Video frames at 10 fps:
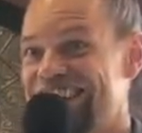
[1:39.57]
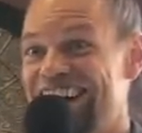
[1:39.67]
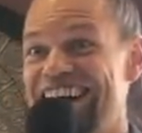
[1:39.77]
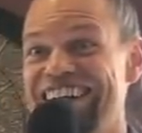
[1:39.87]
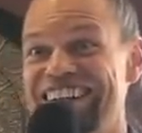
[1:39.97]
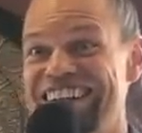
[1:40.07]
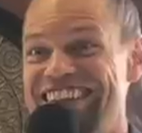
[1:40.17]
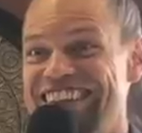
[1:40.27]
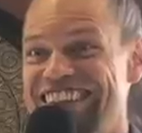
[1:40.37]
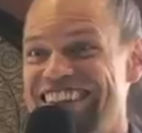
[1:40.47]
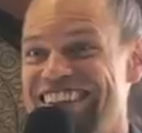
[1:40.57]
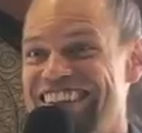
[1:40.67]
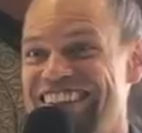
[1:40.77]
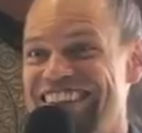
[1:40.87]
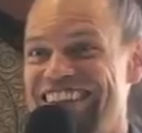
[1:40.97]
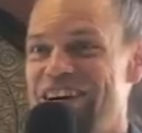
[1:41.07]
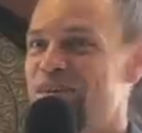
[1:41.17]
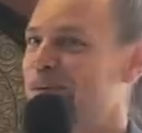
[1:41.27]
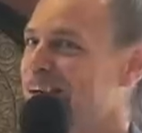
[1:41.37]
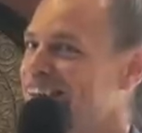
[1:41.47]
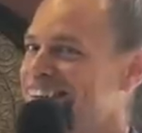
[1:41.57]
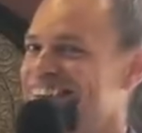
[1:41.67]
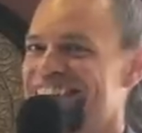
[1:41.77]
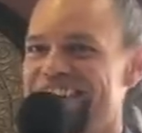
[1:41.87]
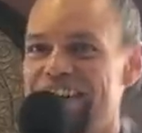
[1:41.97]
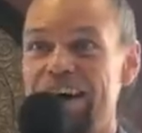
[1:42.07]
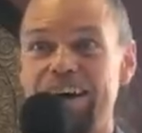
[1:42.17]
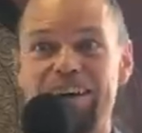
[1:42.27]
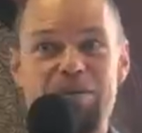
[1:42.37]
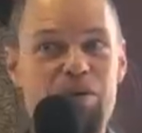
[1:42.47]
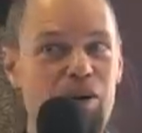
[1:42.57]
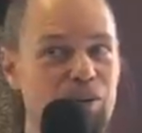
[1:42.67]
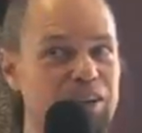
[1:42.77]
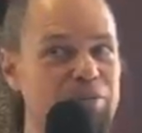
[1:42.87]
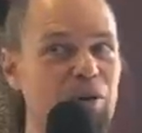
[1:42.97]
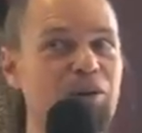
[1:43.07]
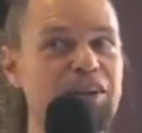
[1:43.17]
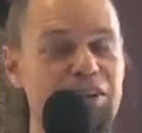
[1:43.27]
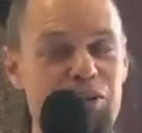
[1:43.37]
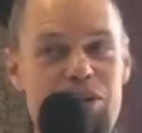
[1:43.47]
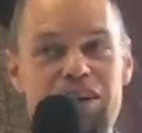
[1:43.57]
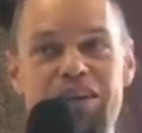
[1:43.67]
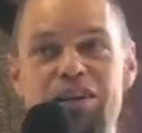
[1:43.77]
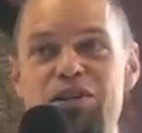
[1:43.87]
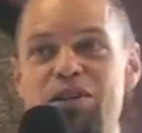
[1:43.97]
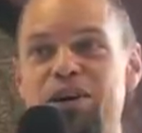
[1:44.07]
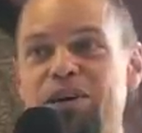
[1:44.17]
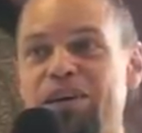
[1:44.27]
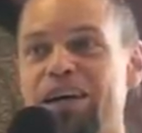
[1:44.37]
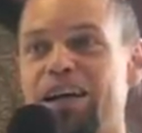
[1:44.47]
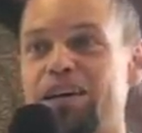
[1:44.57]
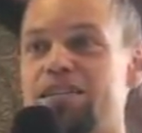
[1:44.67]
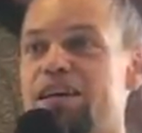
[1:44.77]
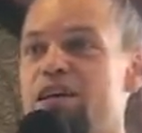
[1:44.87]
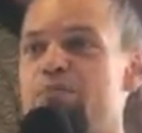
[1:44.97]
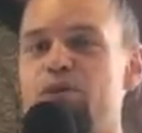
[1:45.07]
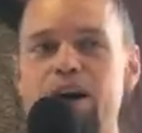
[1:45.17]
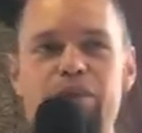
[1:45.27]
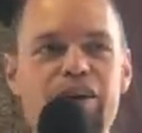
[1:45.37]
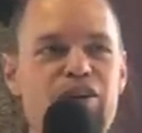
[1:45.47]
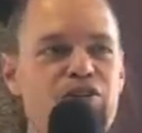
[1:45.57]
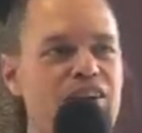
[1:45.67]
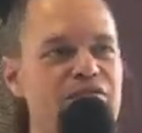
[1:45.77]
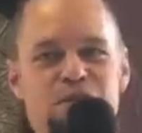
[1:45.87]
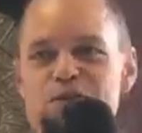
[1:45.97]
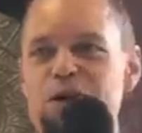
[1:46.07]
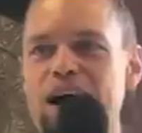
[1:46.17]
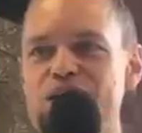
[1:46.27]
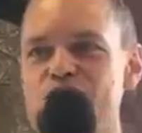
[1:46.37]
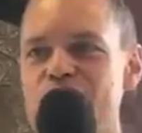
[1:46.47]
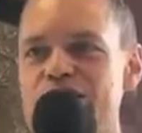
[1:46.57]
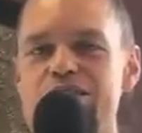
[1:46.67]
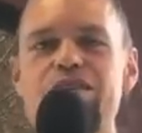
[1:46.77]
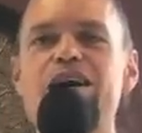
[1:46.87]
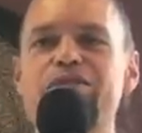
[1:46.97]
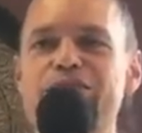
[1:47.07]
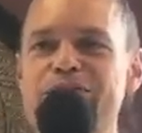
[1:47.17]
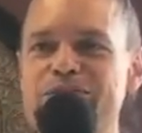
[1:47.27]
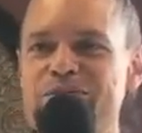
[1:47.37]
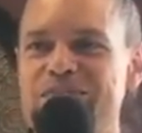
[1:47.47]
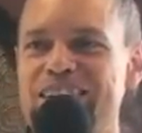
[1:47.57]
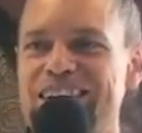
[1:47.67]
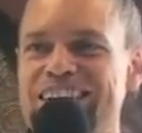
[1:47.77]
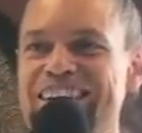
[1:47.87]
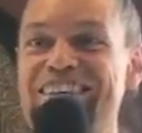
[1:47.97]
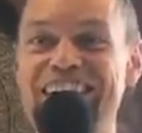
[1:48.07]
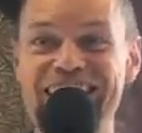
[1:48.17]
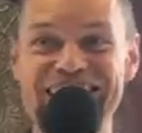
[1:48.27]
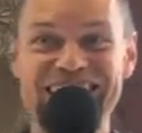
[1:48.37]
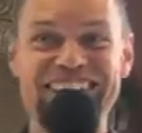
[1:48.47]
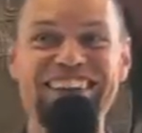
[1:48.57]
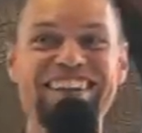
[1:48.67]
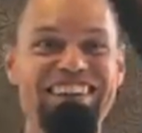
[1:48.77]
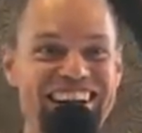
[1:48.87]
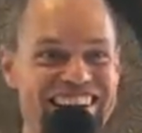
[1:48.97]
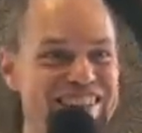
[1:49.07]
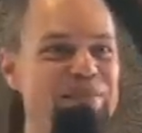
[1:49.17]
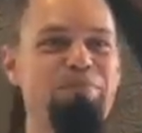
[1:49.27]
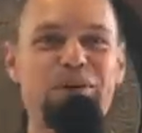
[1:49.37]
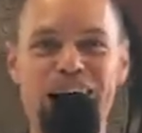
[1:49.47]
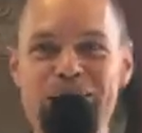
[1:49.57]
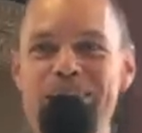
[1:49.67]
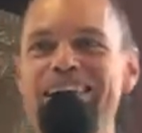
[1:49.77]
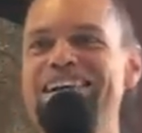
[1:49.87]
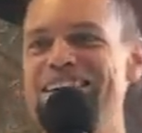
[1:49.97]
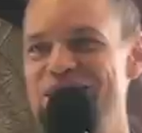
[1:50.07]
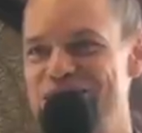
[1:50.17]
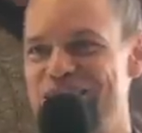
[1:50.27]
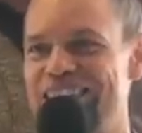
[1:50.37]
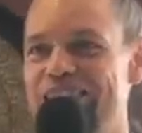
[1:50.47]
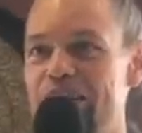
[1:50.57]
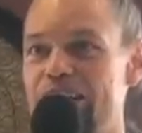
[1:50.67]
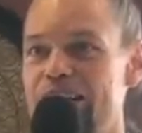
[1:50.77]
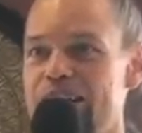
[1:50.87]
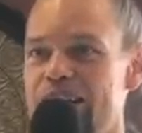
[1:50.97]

Huh? Well, yeah, only under one condition though. And I'll tell you the primary nutrient, even before oxygen, is love. Right? Right? It's the primary nutrient, right?